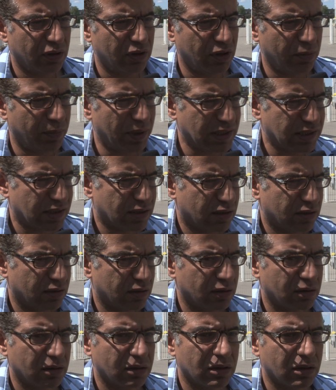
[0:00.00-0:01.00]
the best
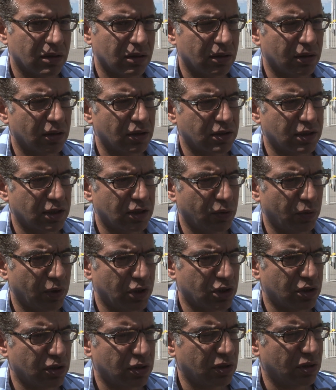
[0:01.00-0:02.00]

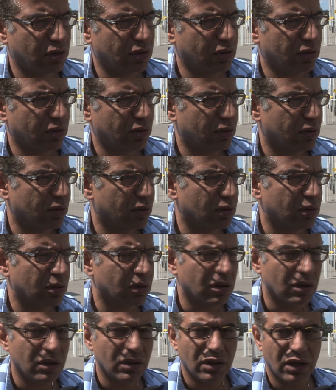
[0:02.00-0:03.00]
situation.
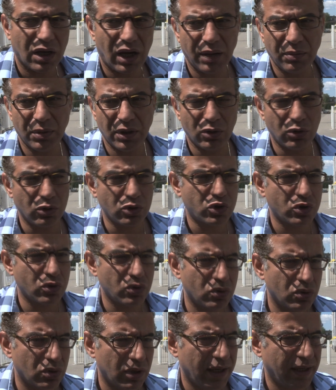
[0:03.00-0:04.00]
I may
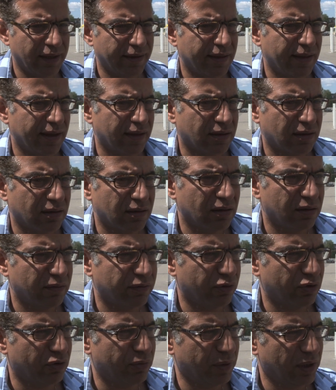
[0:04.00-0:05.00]
also add that
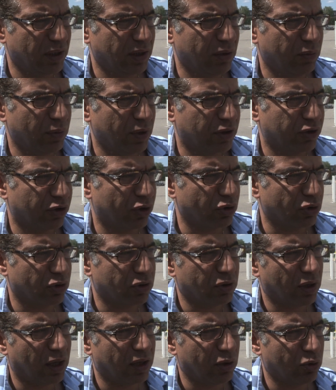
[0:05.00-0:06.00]
for me with
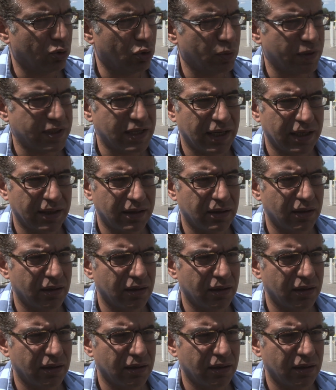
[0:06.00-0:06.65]
Trond, I always had